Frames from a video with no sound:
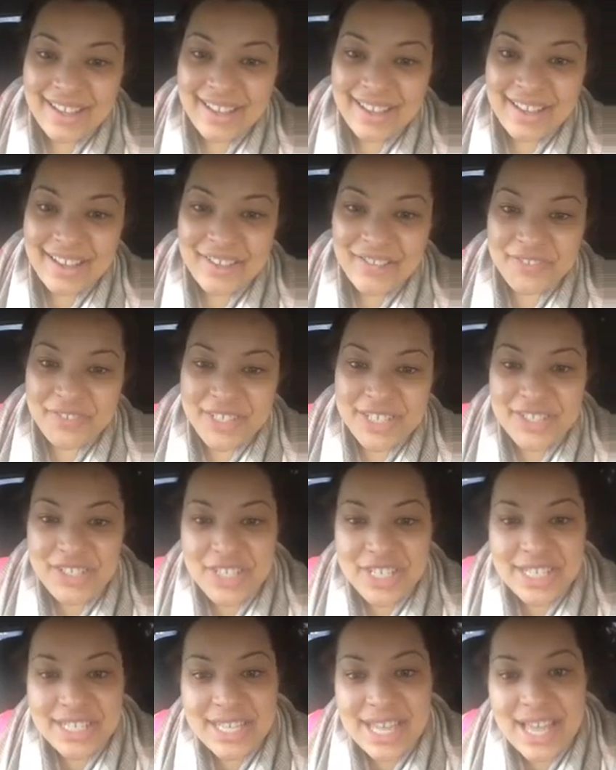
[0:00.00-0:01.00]

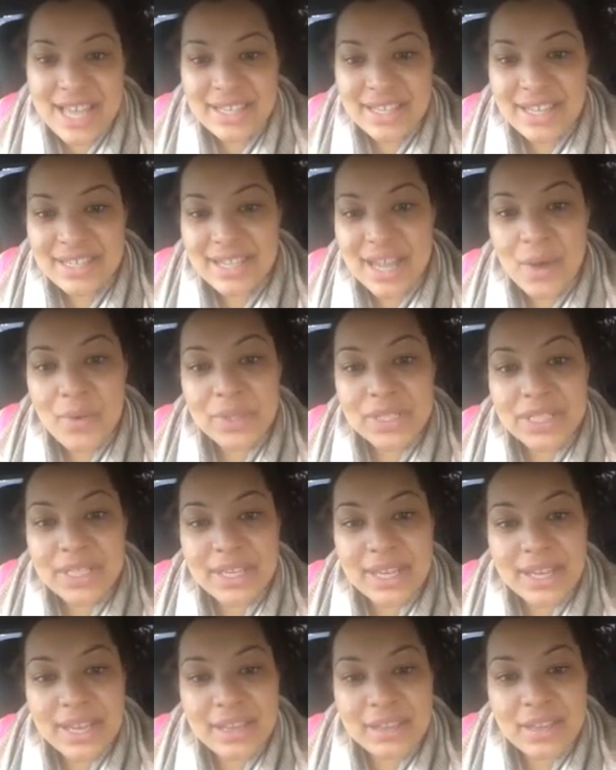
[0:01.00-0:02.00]
Afisha says, as I was
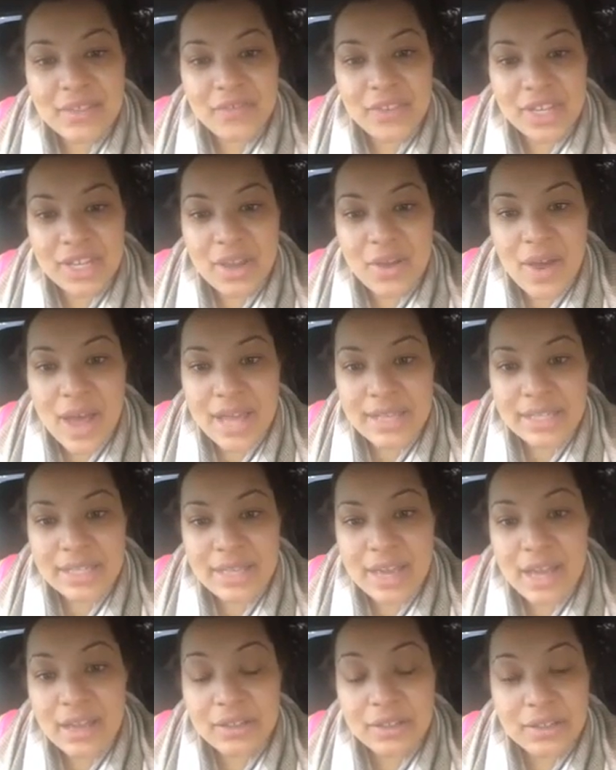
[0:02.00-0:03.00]
looking at the video, I did
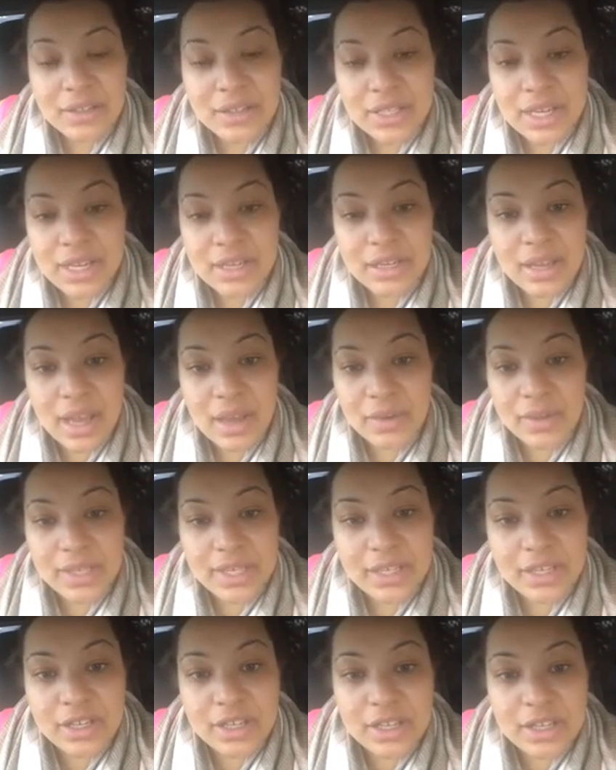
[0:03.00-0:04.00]
not understand how he
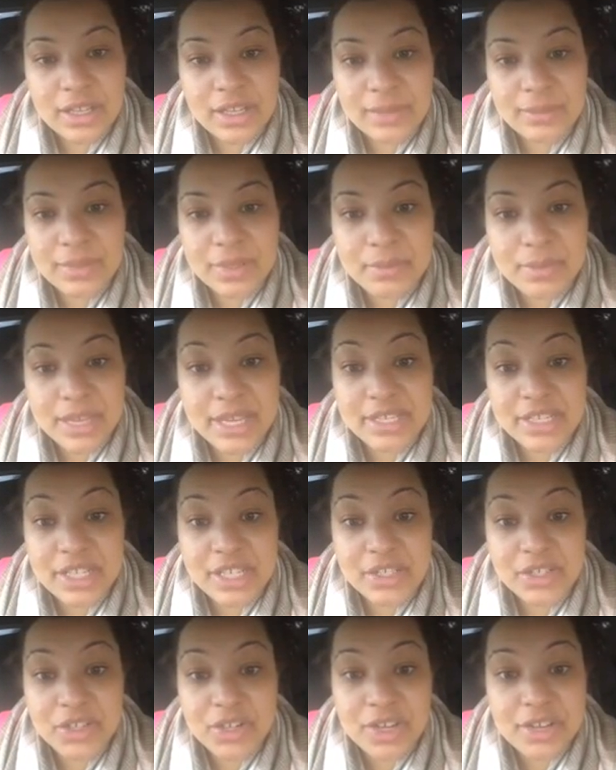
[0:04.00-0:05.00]
could claim to be a
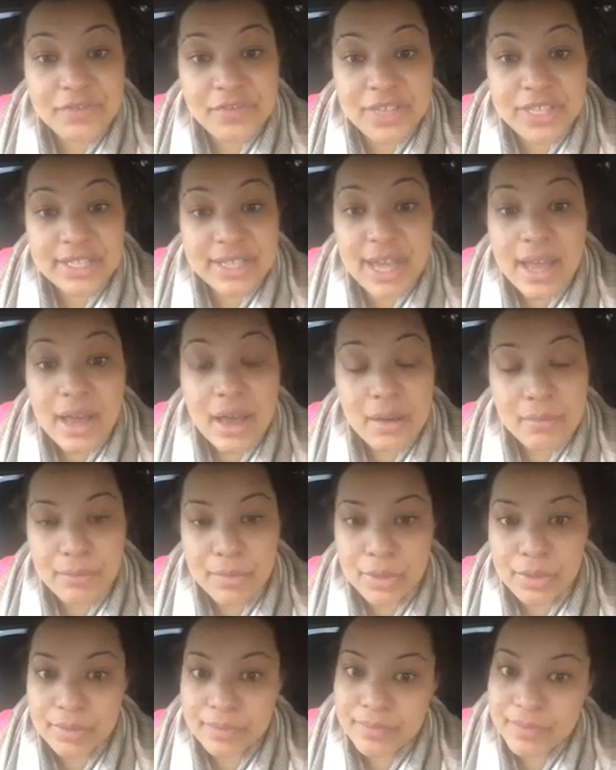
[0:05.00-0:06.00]
teacher if he's not
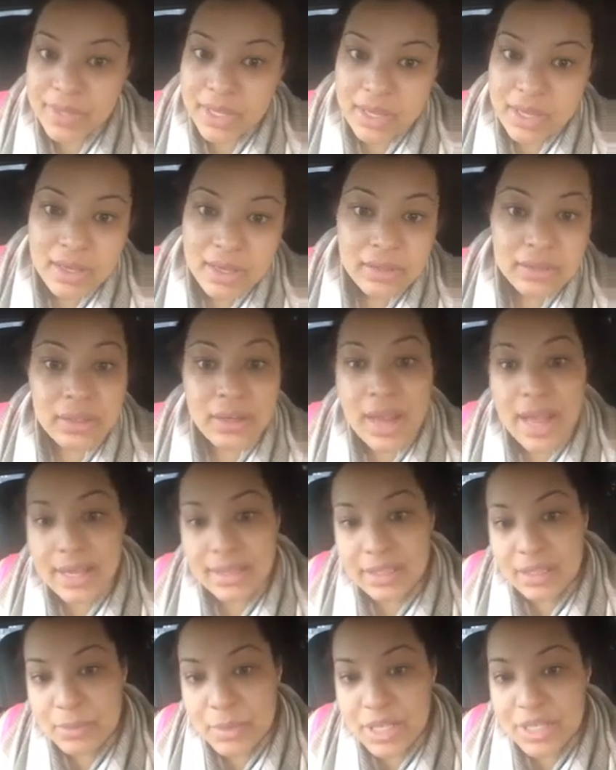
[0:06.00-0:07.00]
humble. There
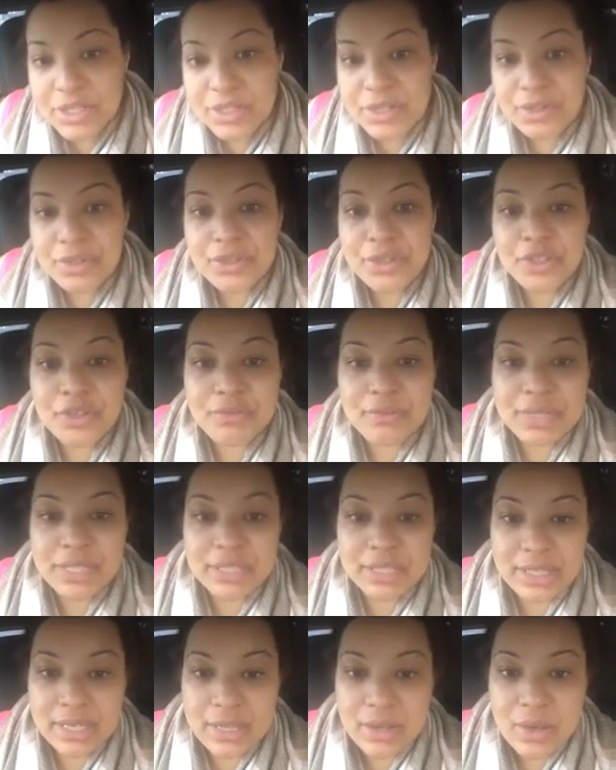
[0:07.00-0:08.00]
has to be a certain
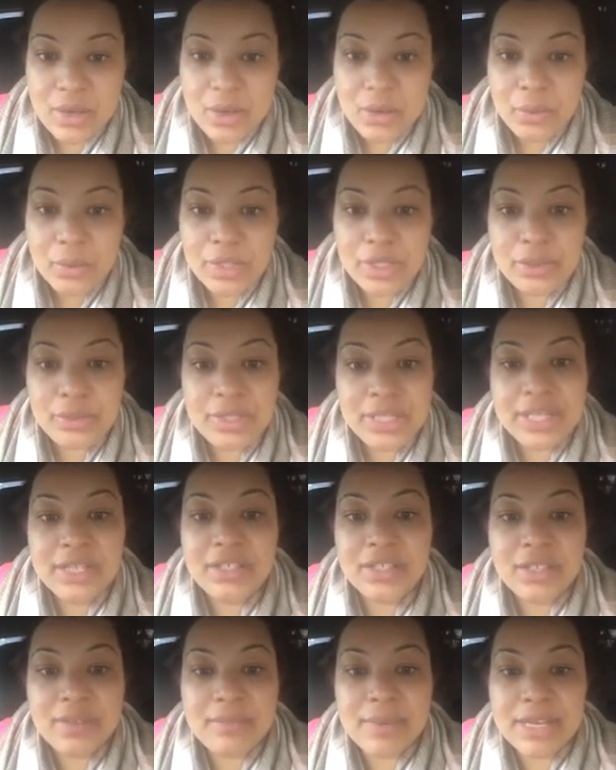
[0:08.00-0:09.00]
humility when you teach
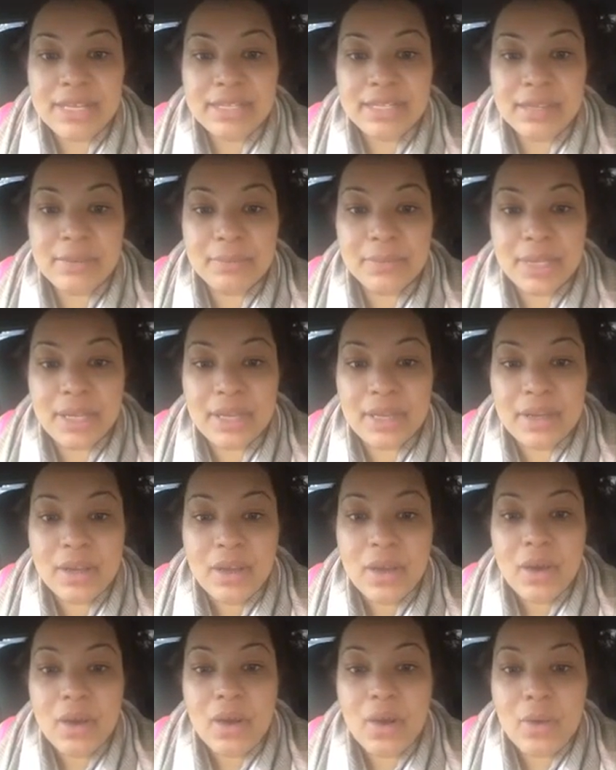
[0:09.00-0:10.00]
somebody something,
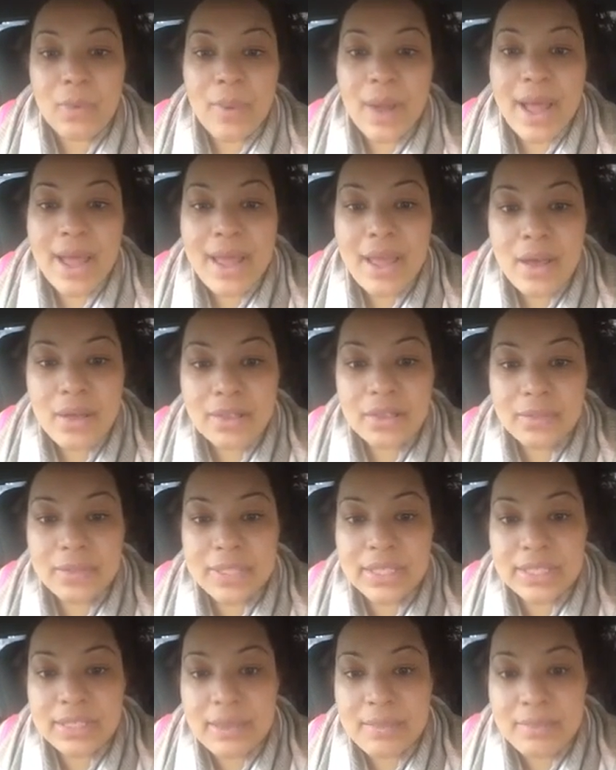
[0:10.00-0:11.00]
or why else
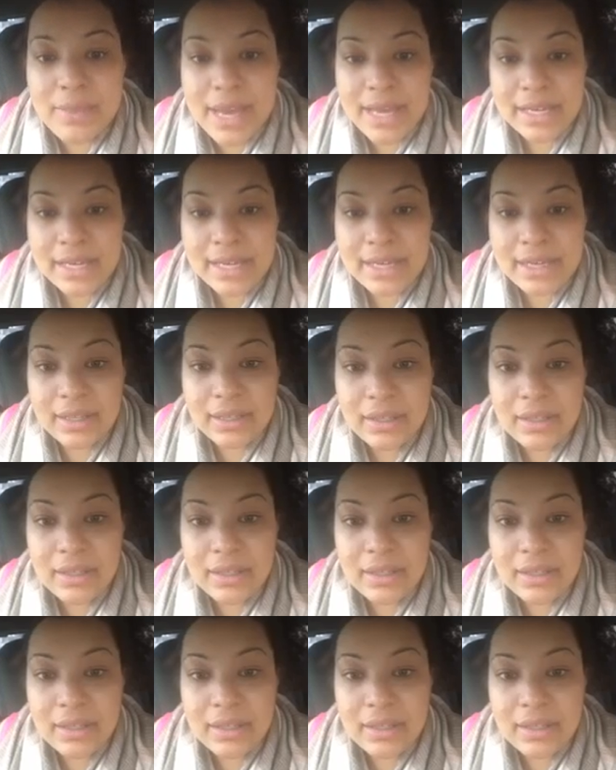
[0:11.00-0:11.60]
would somebody